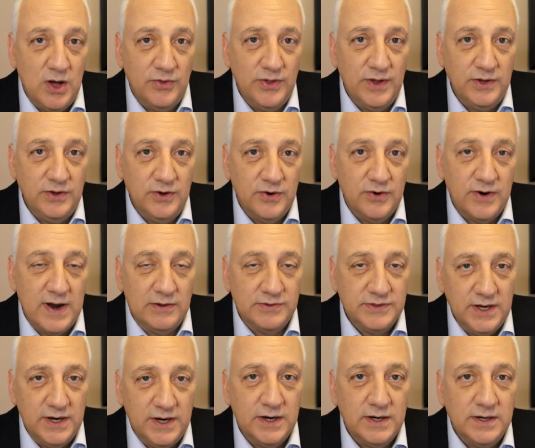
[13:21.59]
That you're out
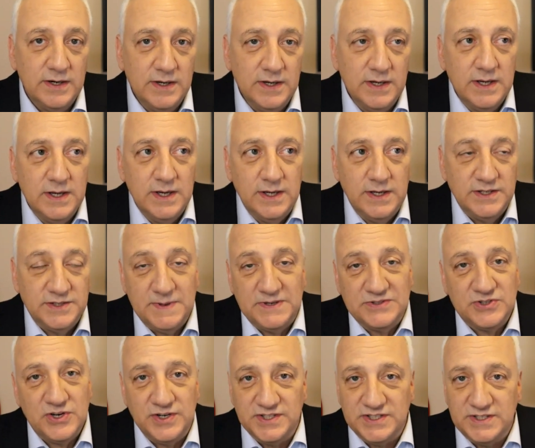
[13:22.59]
there,
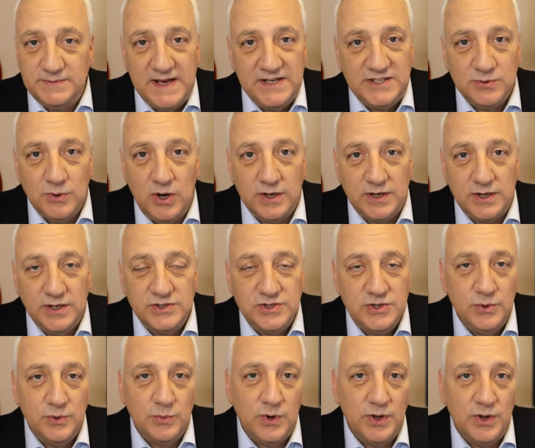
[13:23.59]
especially on a spacewalk,
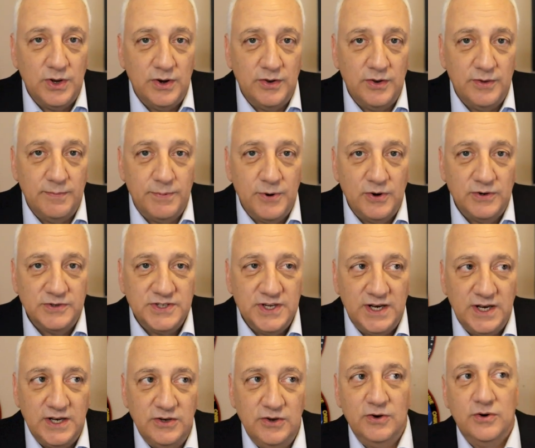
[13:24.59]
it's you and one other
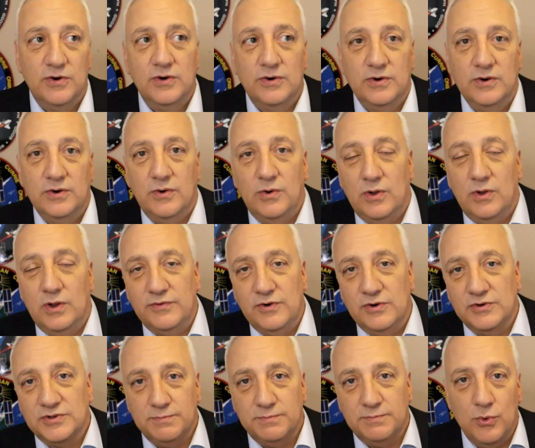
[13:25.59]
person, and your all of your
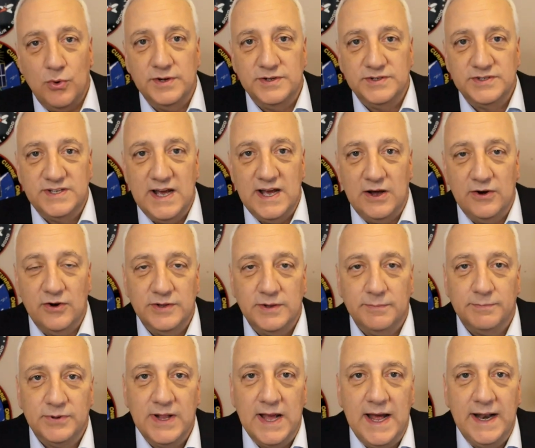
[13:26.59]
support is down on the
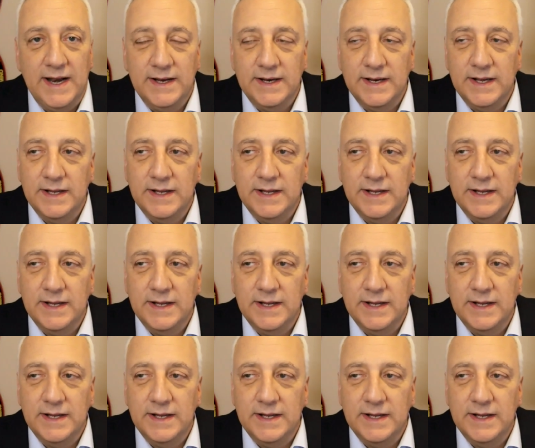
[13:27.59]
planet.